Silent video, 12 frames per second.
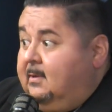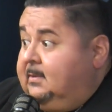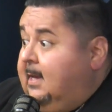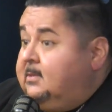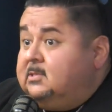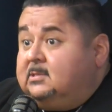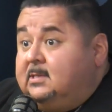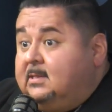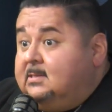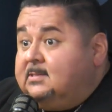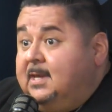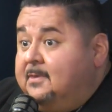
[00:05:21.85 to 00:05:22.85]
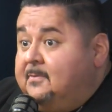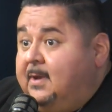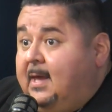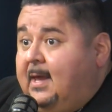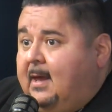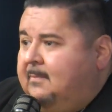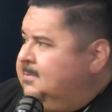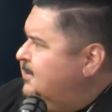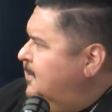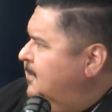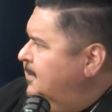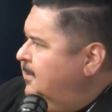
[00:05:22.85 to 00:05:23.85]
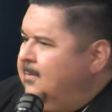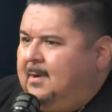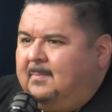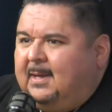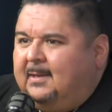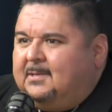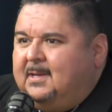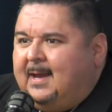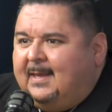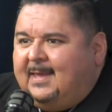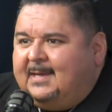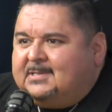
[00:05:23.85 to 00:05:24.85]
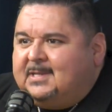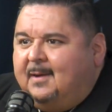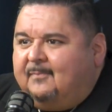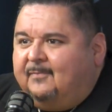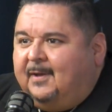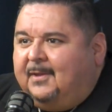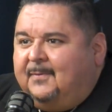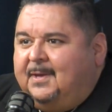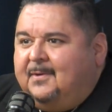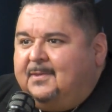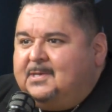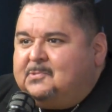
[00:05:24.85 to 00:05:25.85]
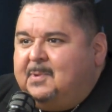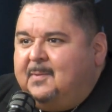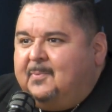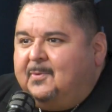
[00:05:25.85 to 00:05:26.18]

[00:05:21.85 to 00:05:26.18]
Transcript: I just did this the other day. I was going through and I'm like, did I like stop following all these people?